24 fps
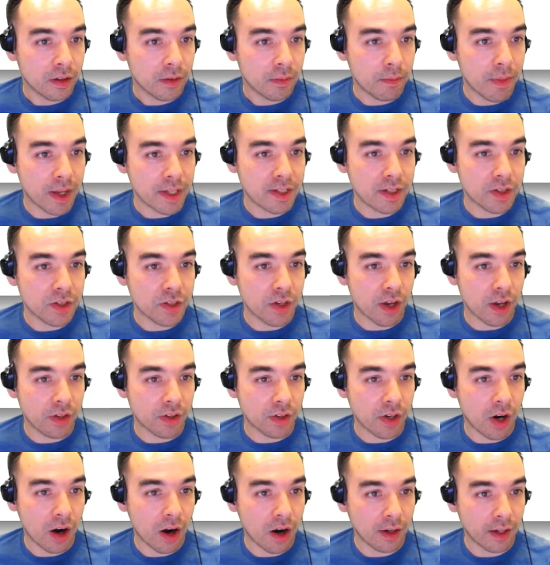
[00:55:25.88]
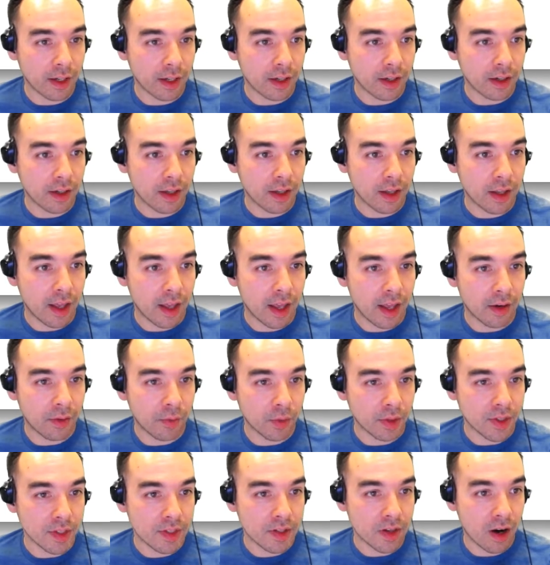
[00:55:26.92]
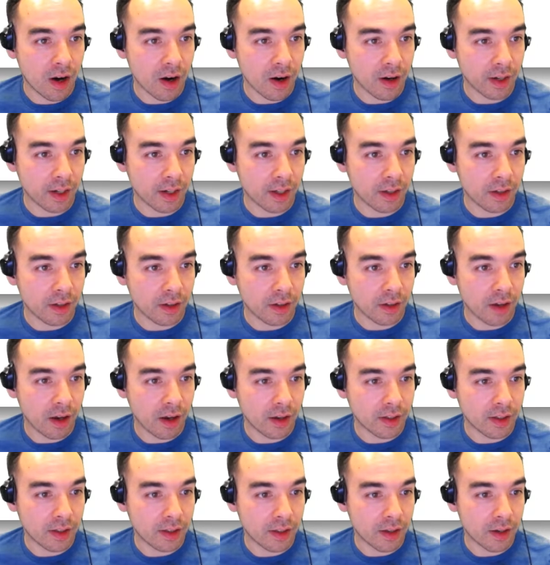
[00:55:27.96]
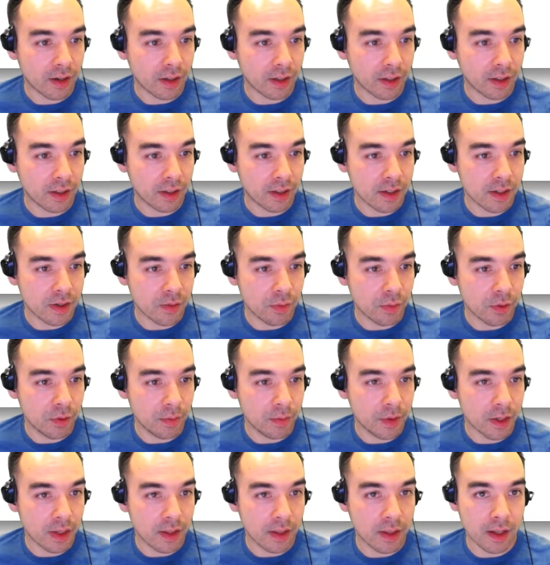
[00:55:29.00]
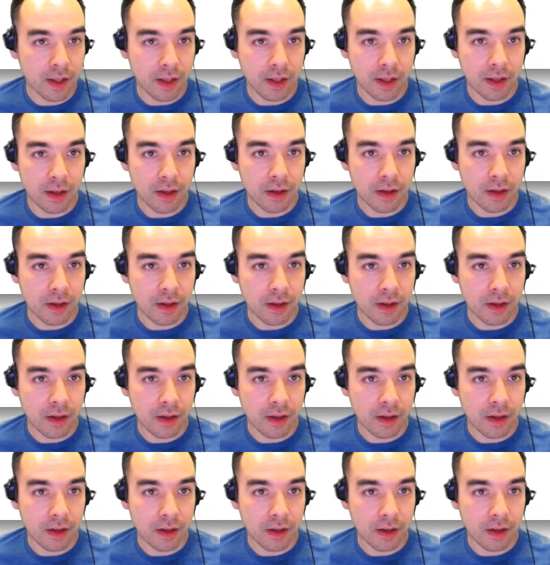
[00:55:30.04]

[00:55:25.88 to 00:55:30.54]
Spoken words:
message.target, and what's target? Content area click, it will be the